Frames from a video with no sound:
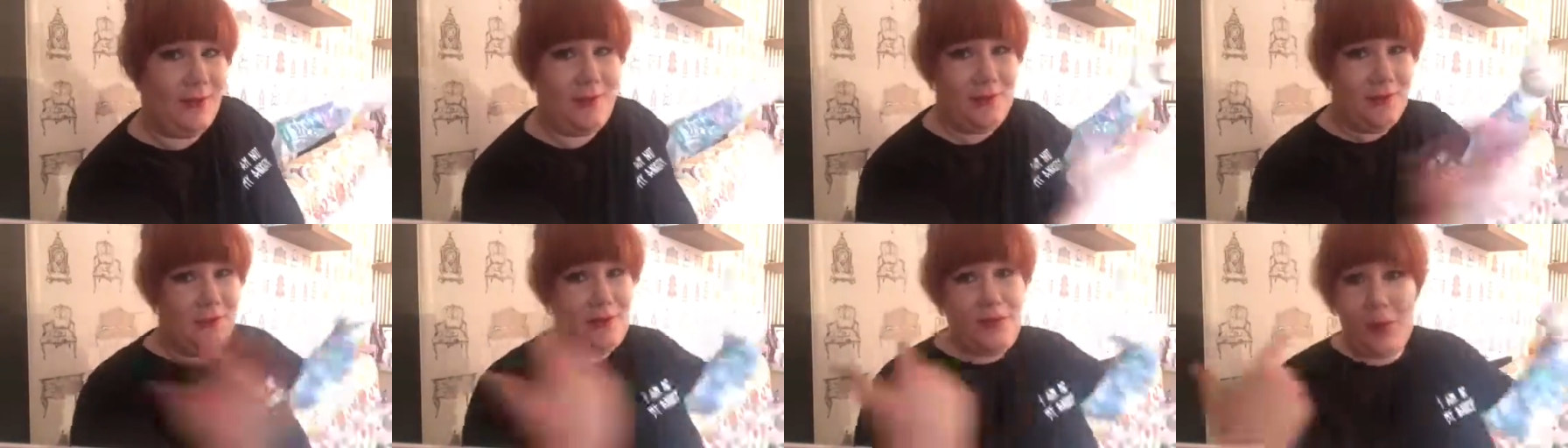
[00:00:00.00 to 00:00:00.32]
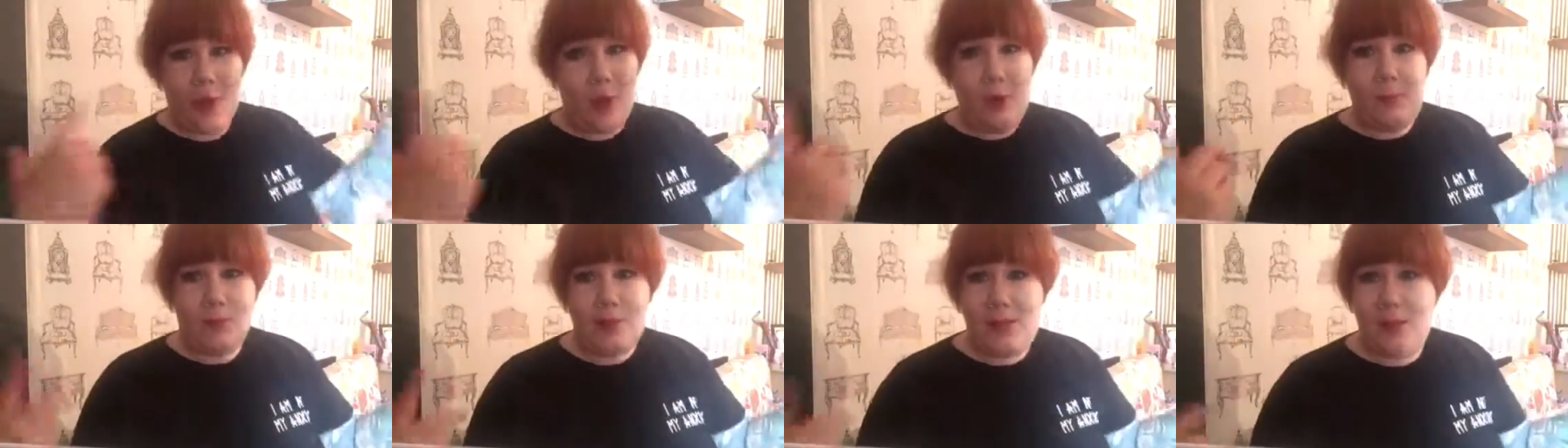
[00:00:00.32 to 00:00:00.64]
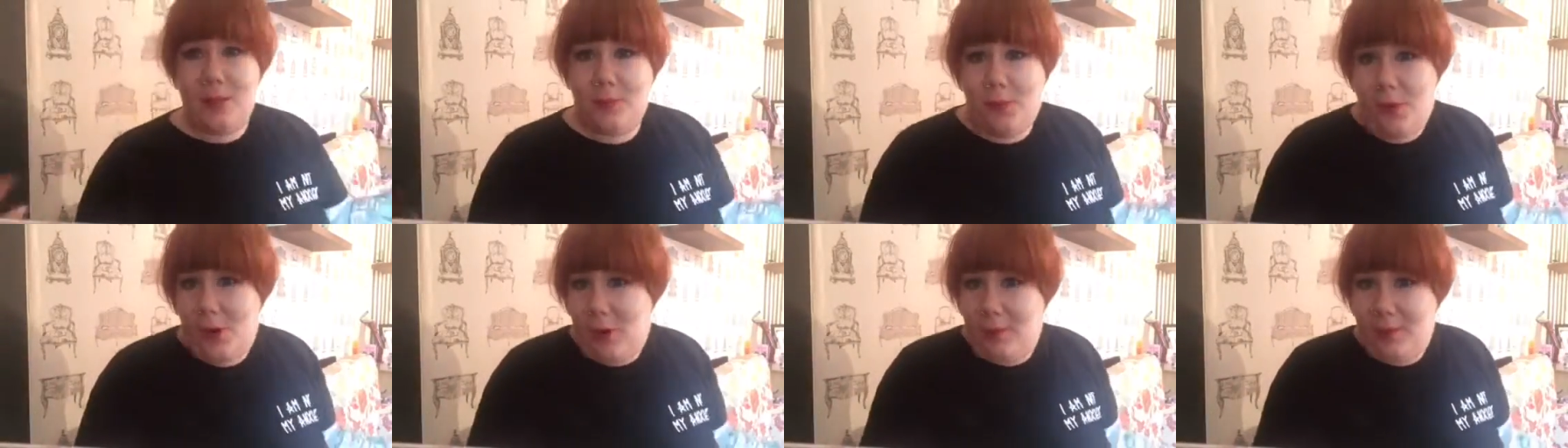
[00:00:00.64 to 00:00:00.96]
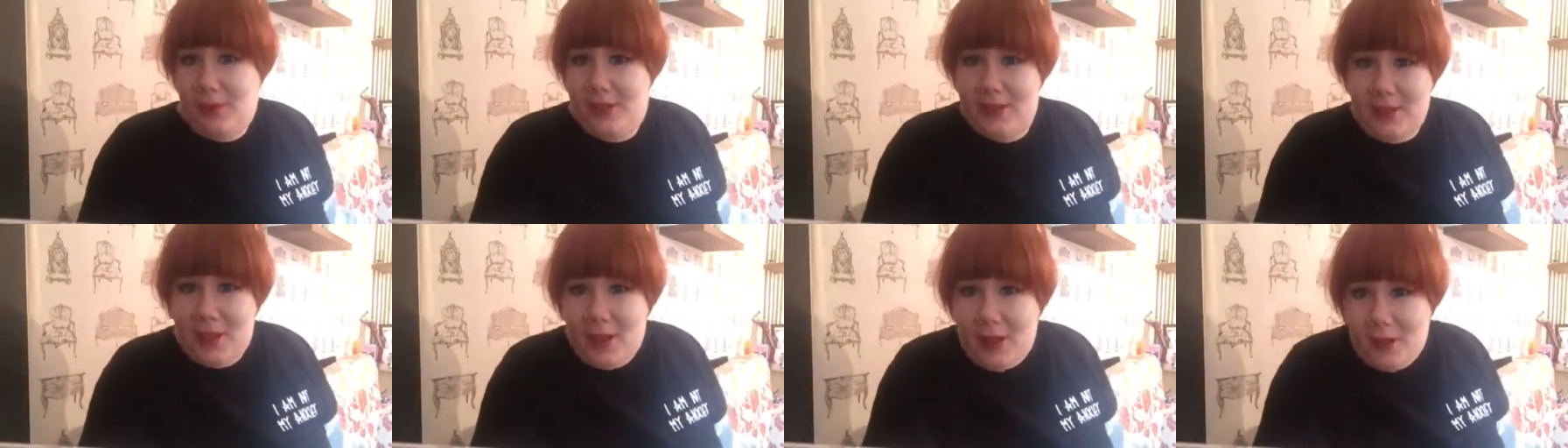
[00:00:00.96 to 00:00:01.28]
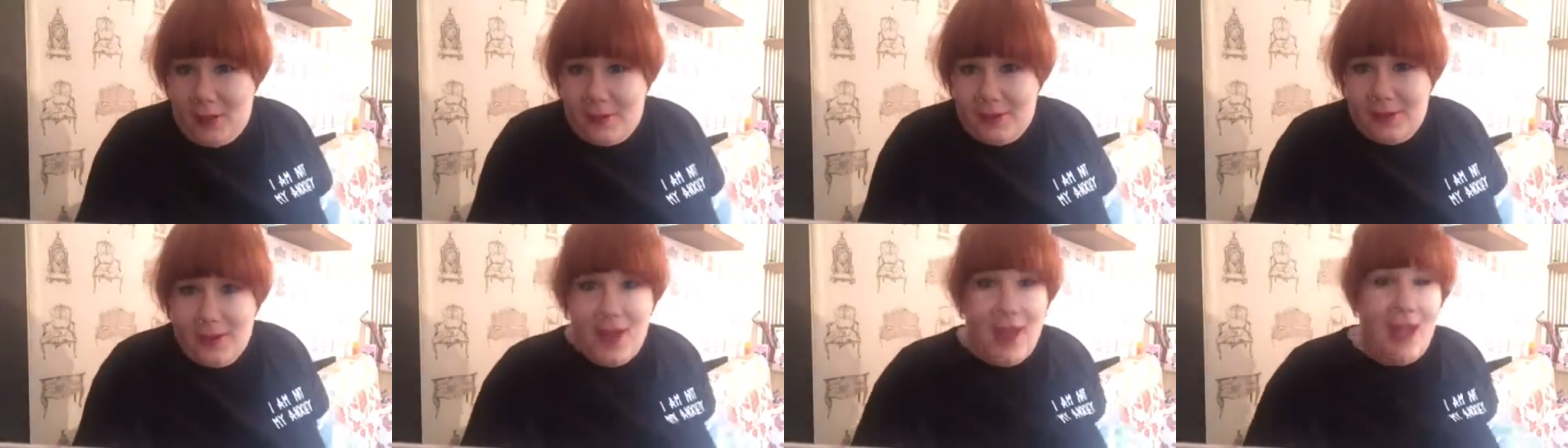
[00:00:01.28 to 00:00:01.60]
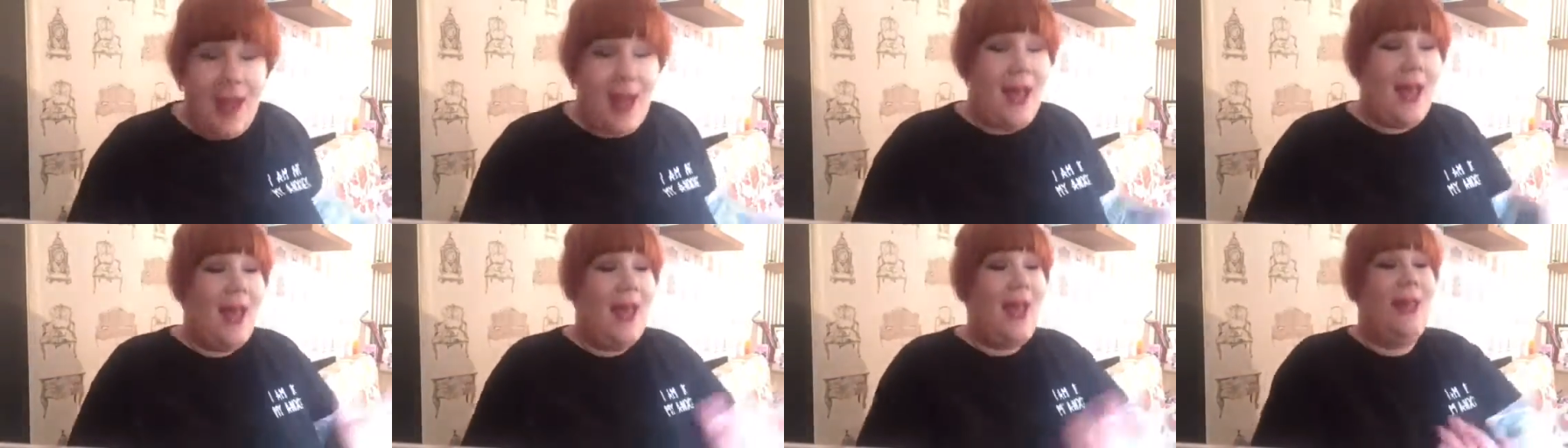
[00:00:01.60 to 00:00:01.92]
not me warbling on.
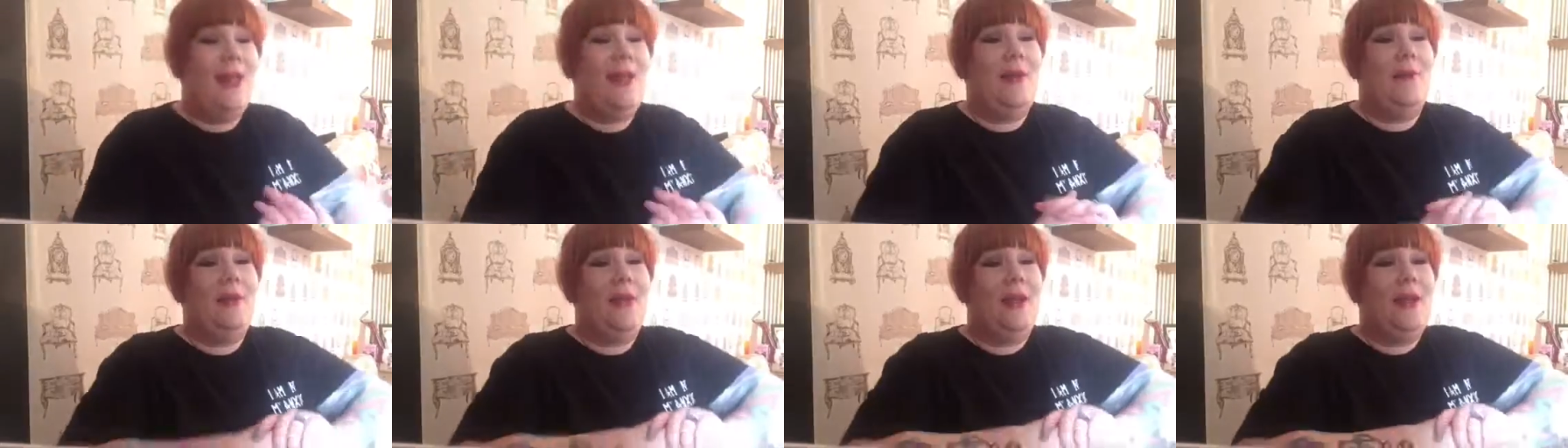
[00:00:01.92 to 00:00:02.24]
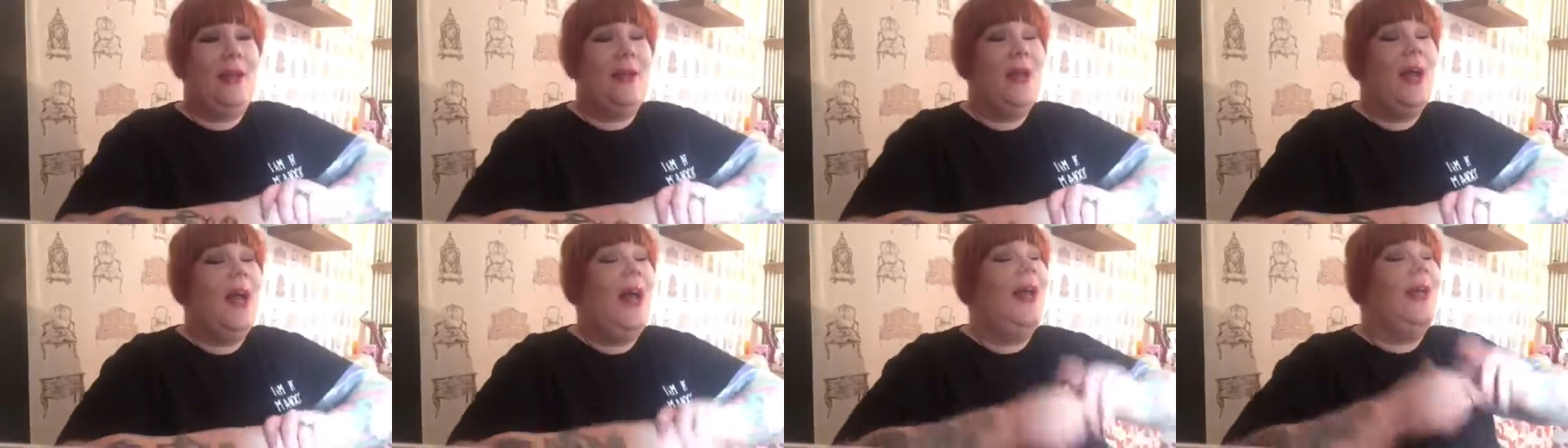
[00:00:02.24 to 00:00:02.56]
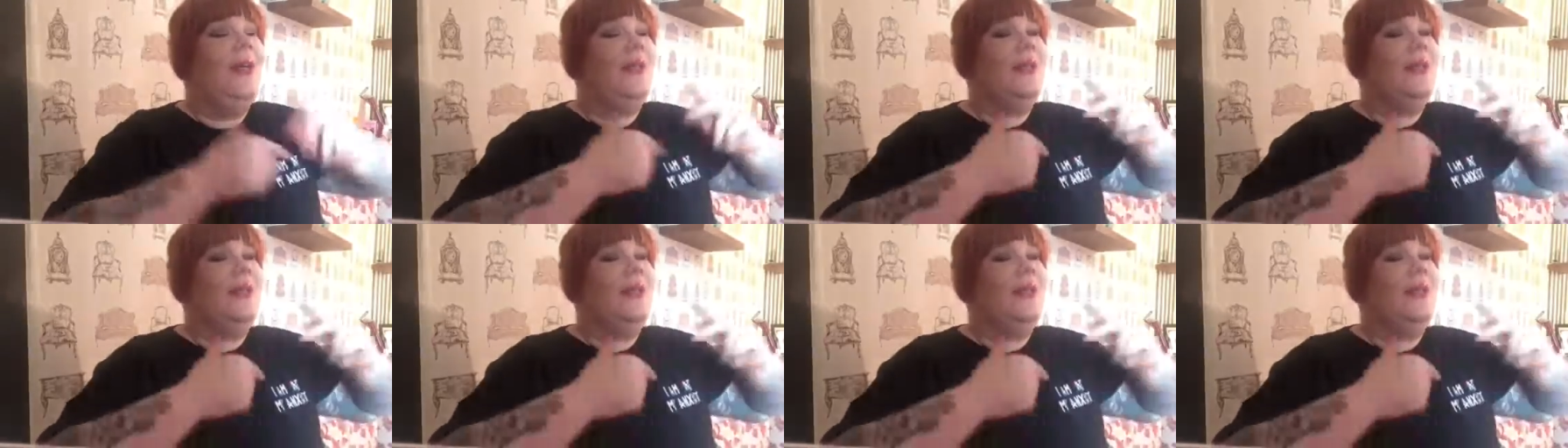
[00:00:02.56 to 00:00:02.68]
Anyway,